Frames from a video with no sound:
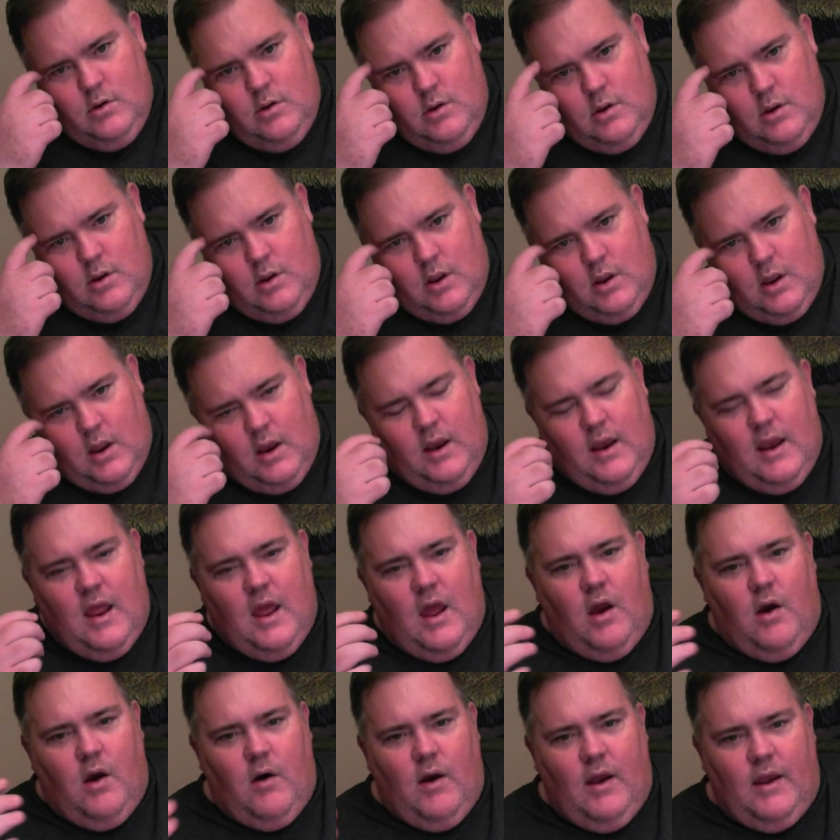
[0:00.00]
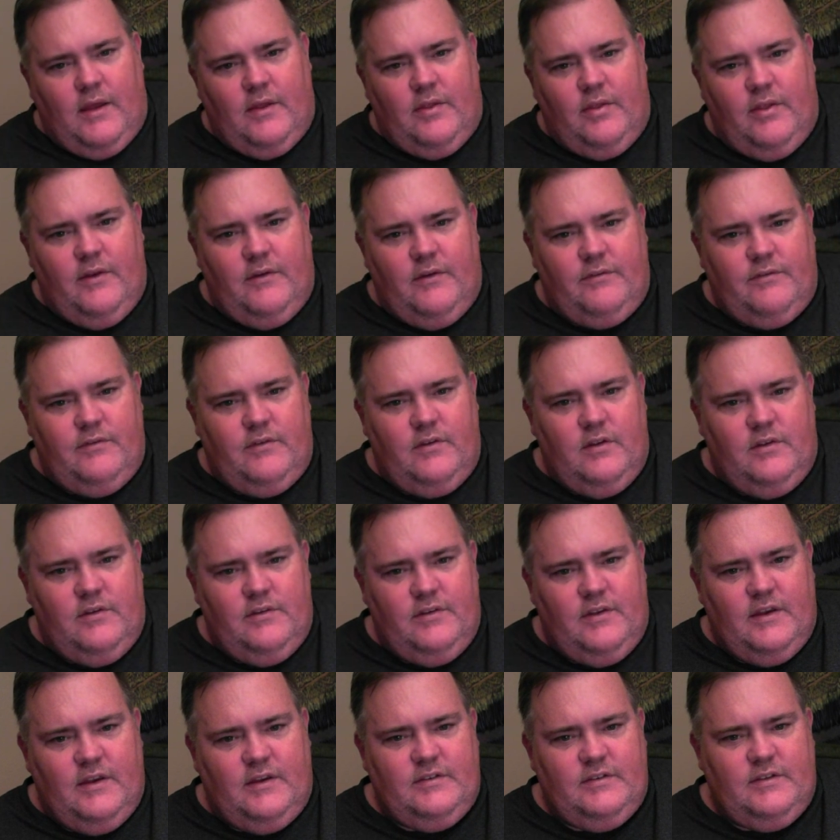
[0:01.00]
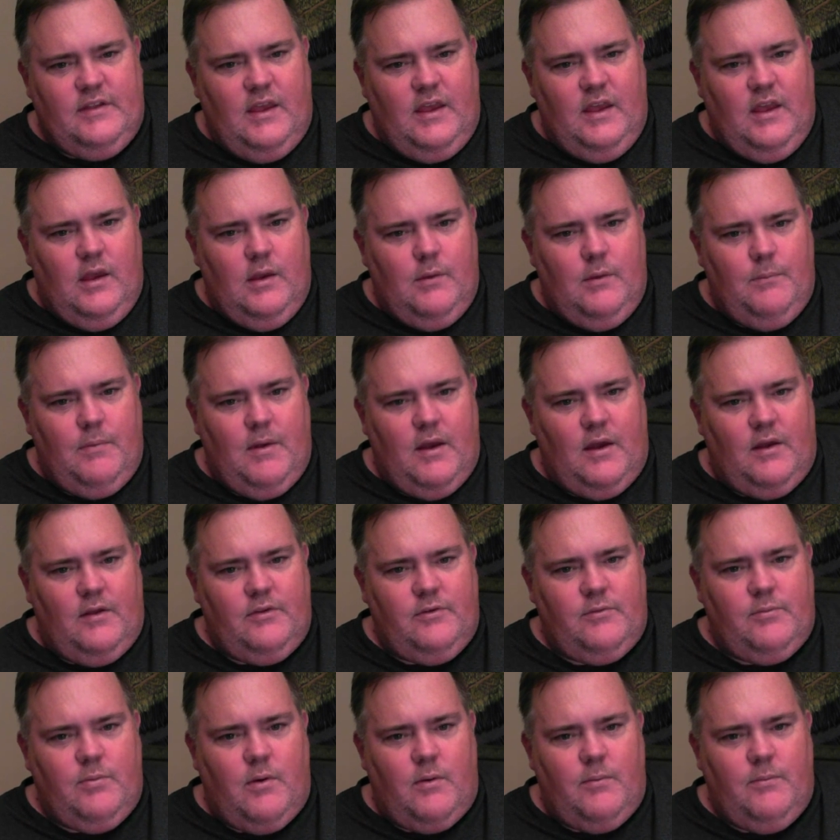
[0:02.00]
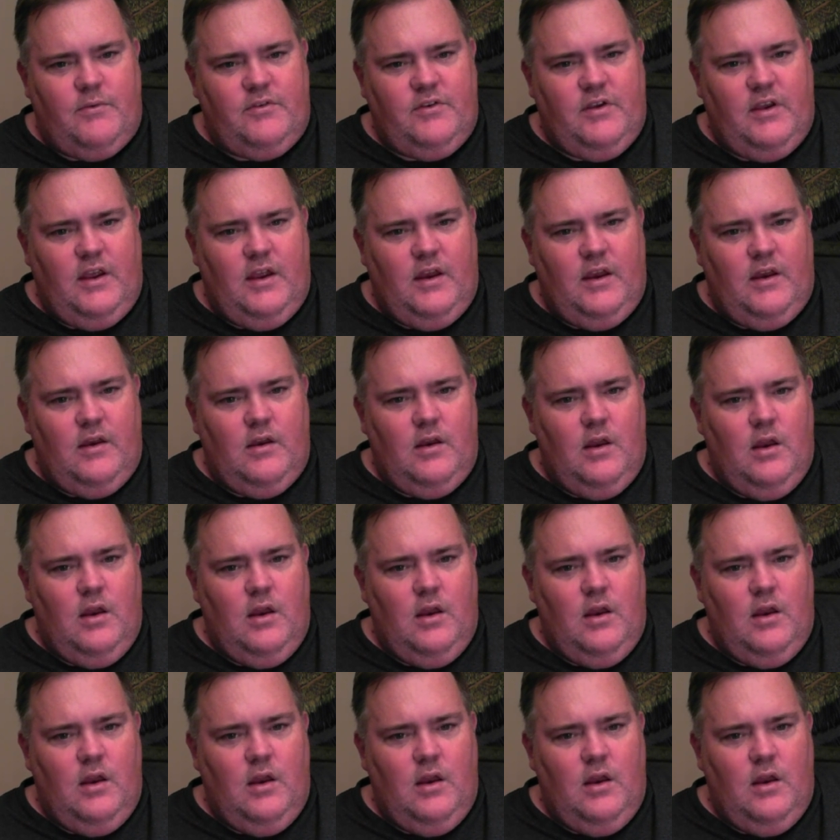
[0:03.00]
and now I can lift 60 pounds per machine.